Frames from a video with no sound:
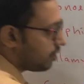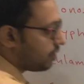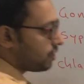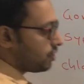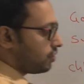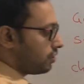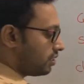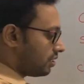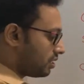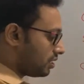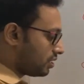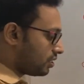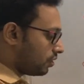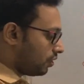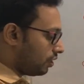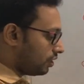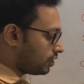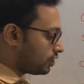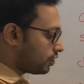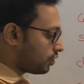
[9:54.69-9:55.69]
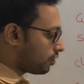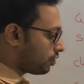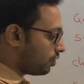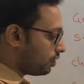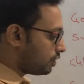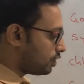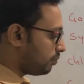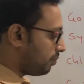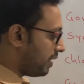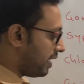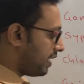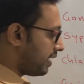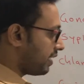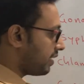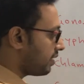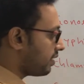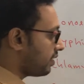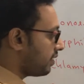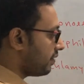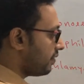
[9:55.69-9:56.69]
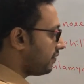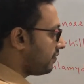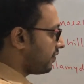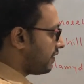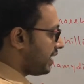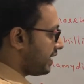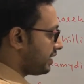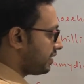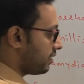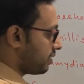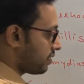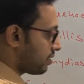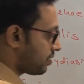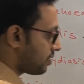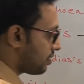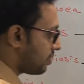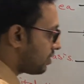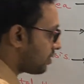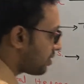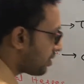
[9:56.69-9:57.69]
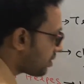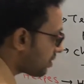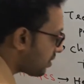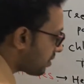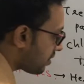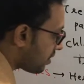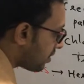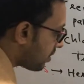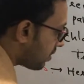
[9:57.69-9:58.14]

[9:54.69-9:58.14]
So this is also caused by virus.